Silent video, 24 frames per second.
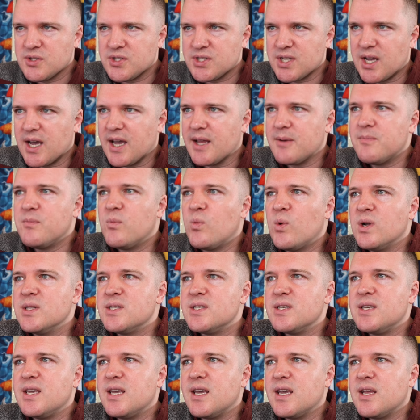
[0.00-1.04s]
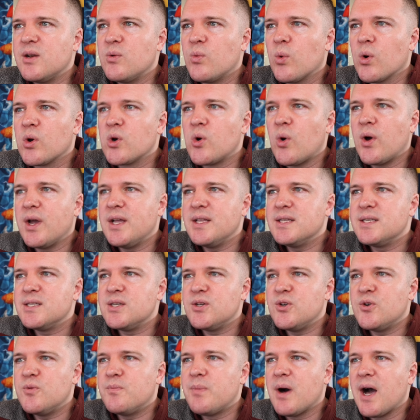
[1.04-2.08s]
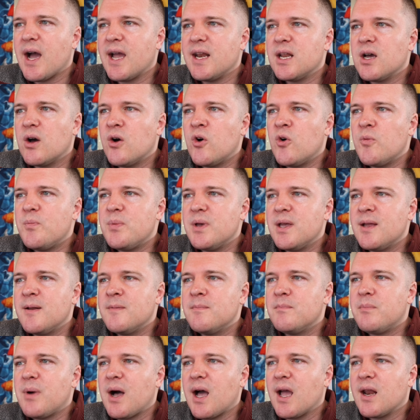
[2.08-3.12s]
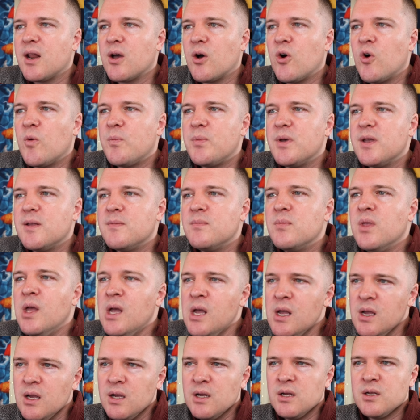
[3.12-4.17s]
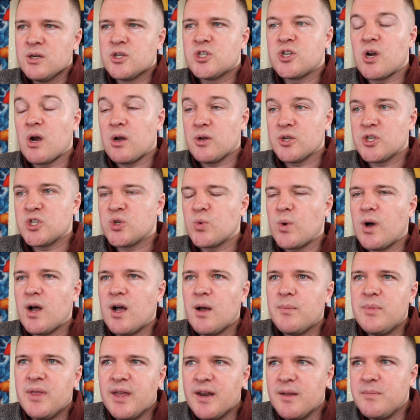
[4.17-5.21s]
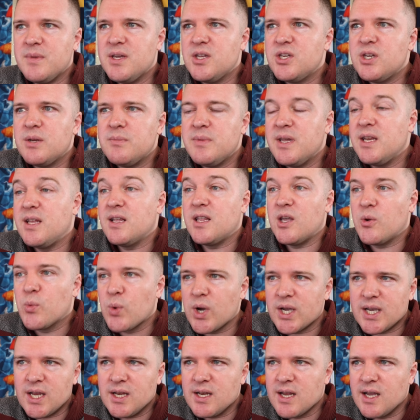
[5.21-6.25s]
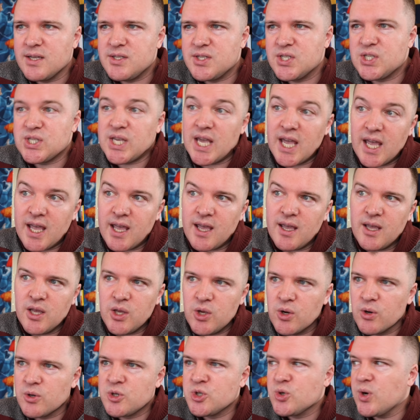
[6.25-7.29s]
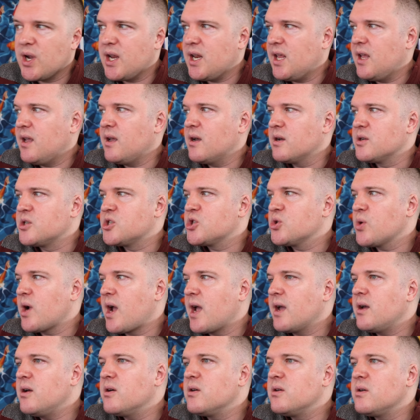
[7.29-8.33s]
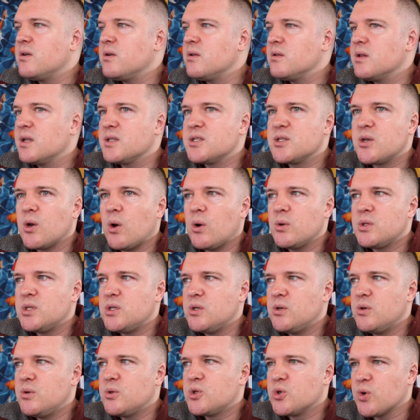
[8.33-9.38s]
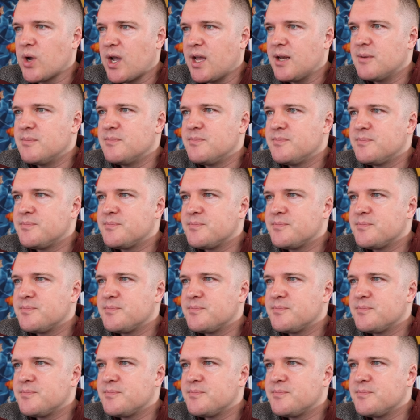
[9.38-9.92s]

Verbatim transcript: side. Once again, we're going to buy to open, buy to open. Charles Schwab then immediately recognizes, hey, you're trading a strangle, let's go to trade.